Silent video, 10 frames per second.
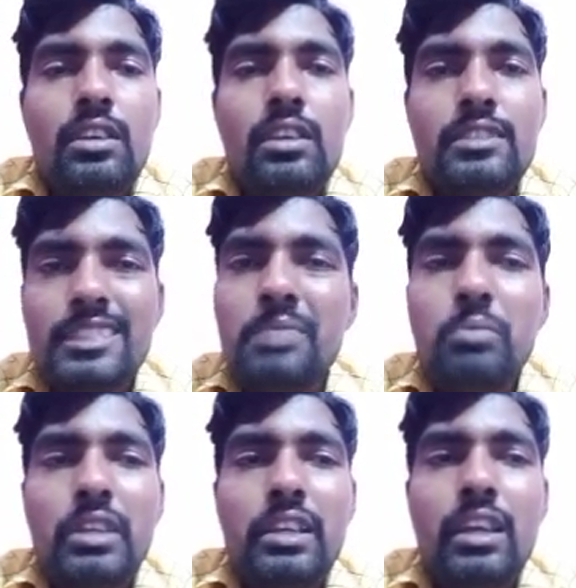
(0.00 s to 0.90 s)

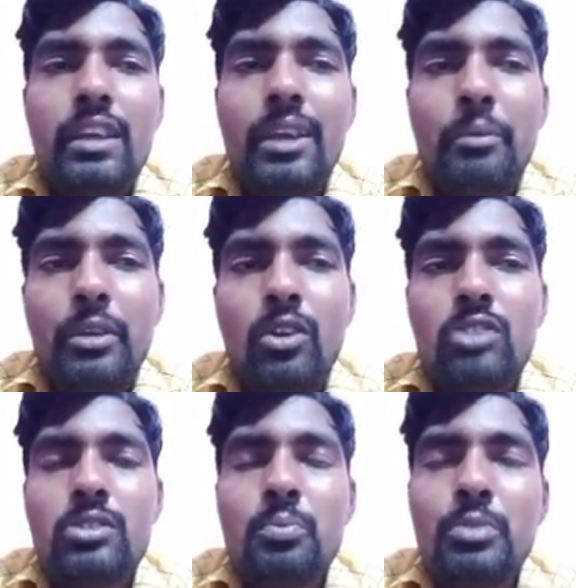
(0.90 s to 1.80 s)
Simply because
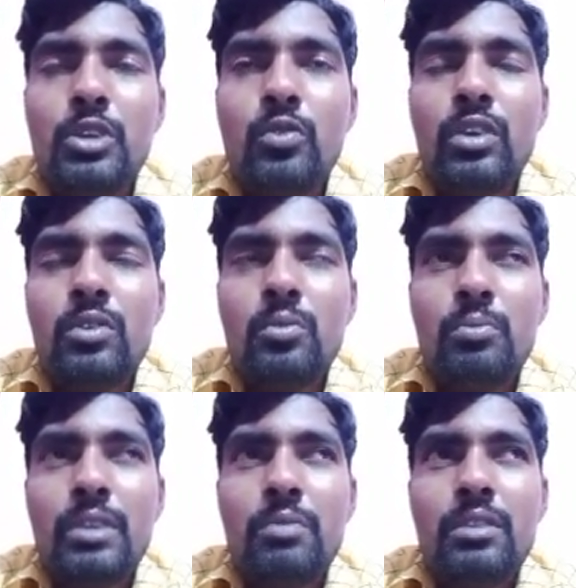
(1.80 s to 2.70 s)
of P wave,
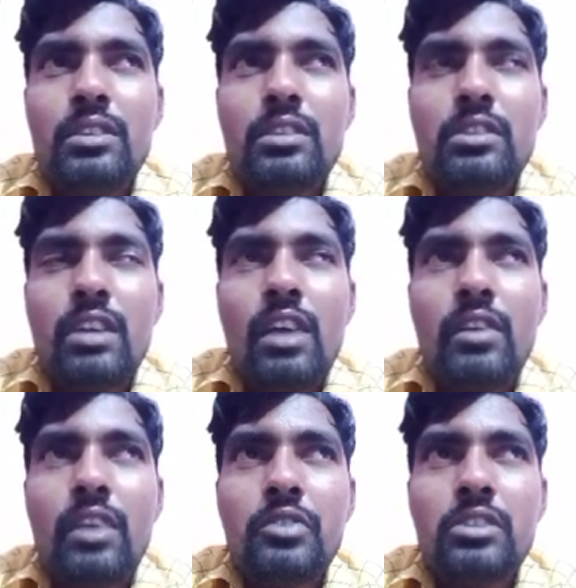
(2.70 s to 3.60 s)
maybe travel
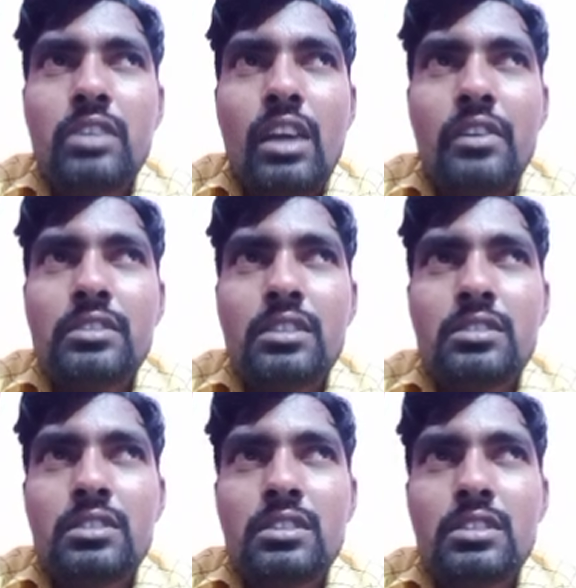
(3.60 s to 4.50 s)
after traveling such
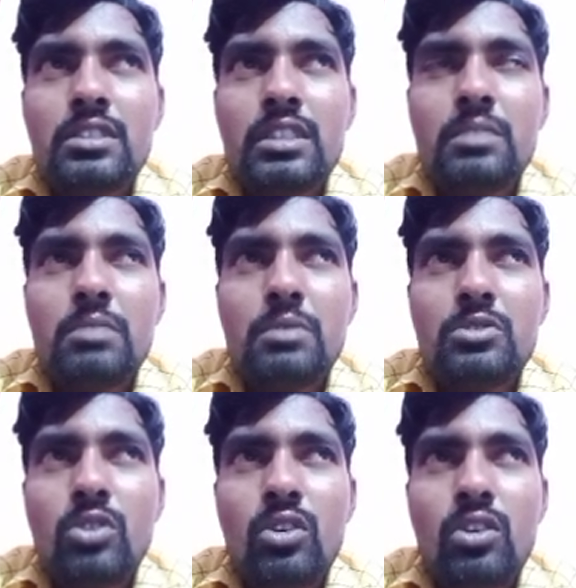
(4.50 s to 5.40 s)
a distance, maybe
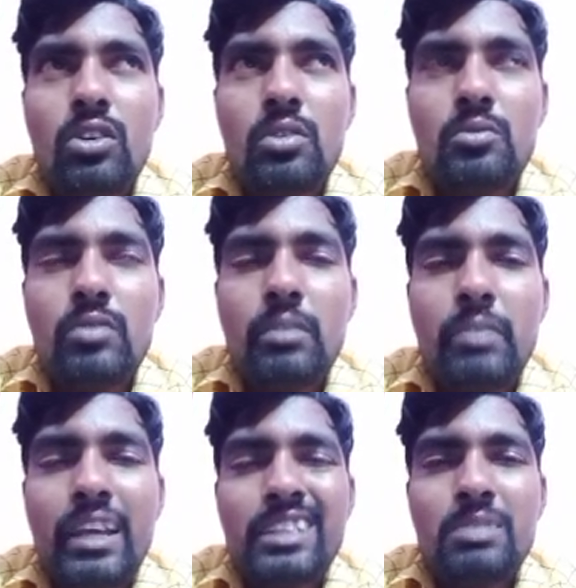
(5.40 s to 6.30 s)
the
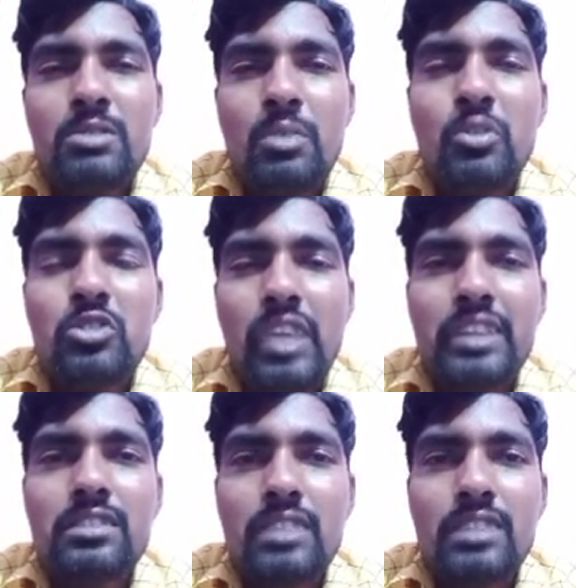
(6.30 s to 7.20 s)
maximum some
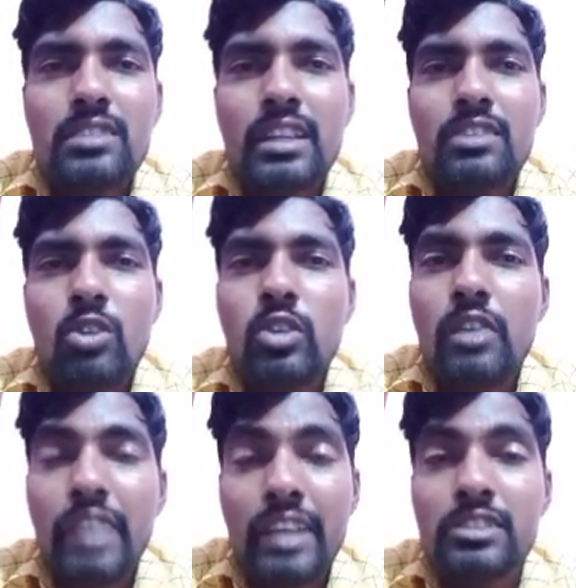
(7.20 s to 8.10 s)
scientists are saying not
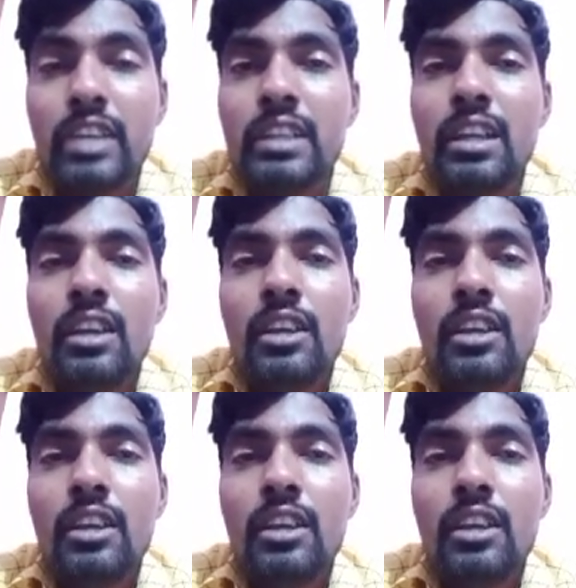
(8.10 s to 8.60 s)
having exact.